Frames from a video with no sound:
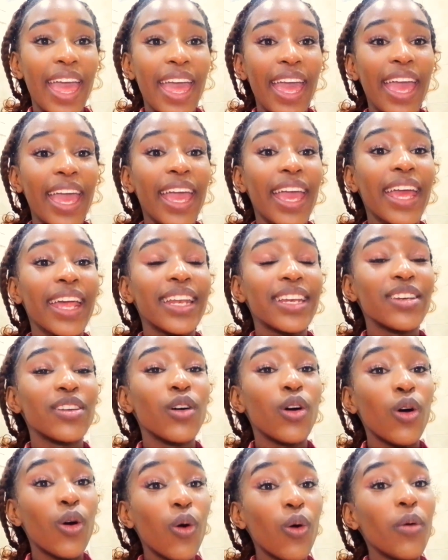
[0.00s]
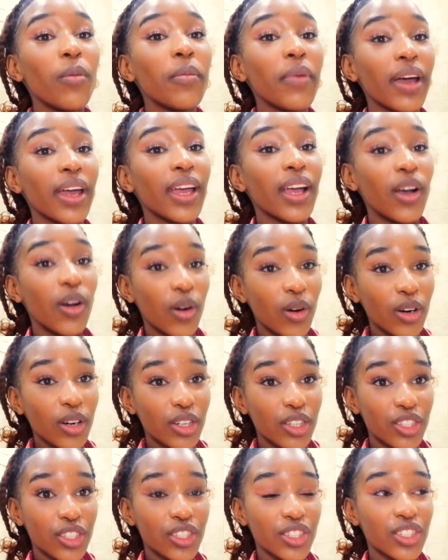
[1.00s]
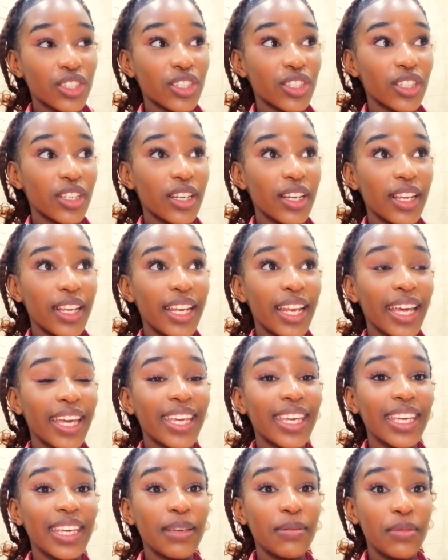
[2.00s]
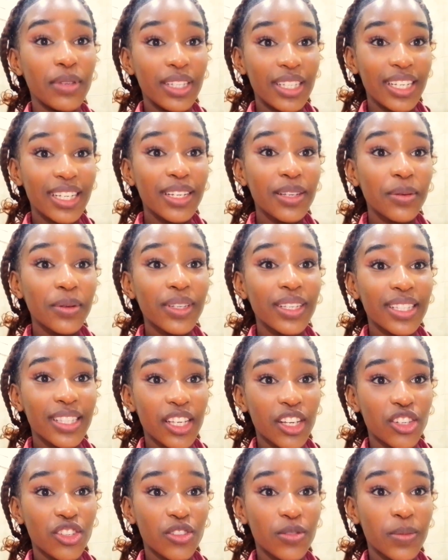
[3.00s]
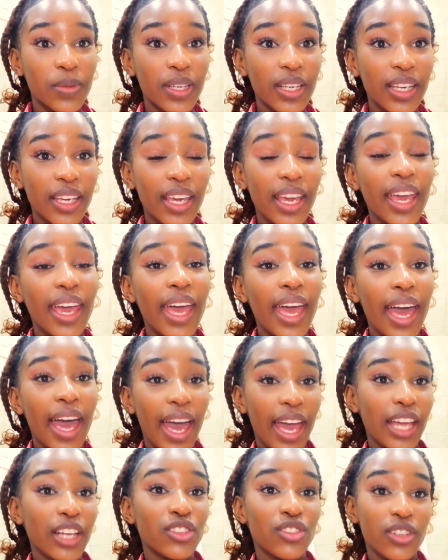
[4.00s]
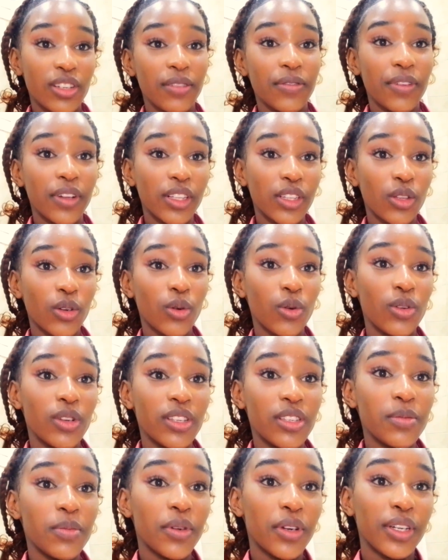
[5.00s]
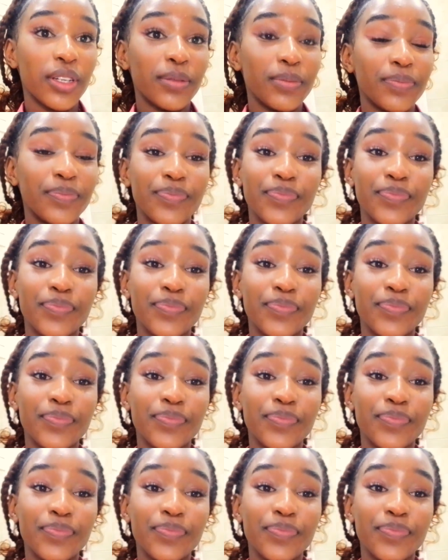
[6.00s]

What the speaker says: And oh my gosh, like immediately when he touched me, I actually felt the Holy Spirit.